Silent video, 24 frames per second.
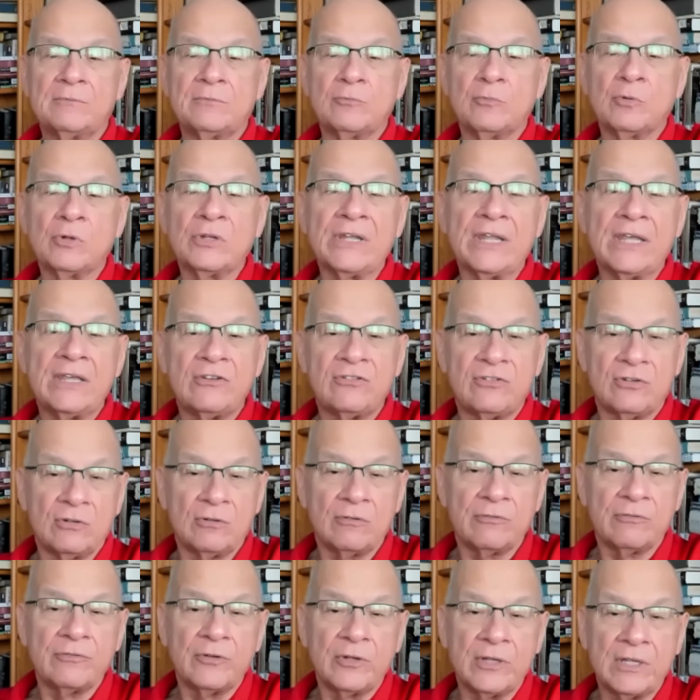
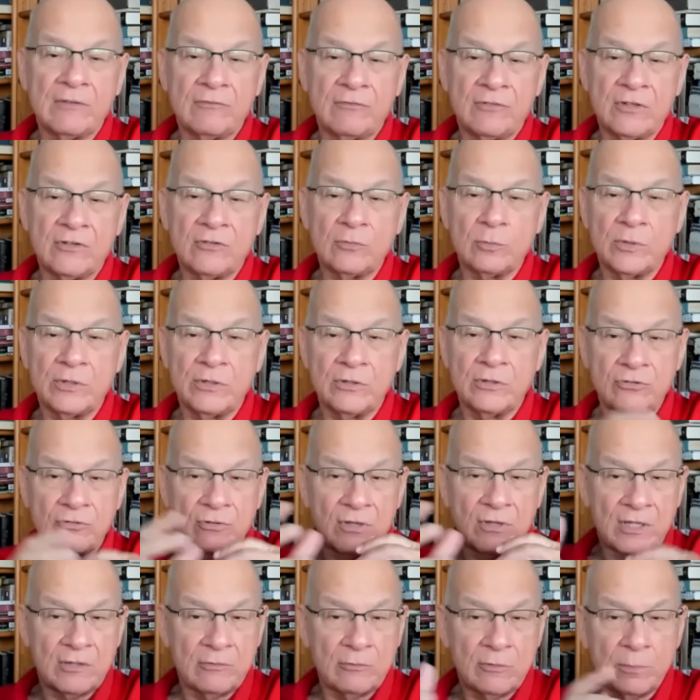relational forgiveness, where you're
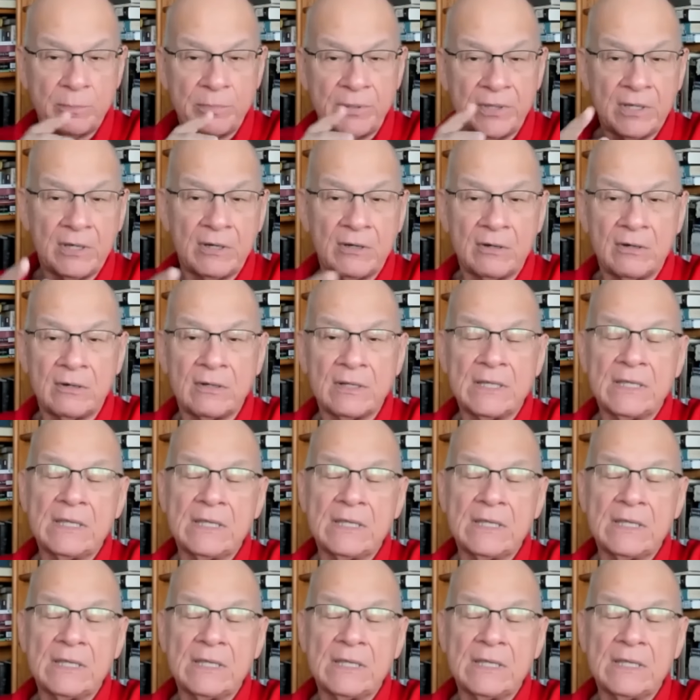trying to repair.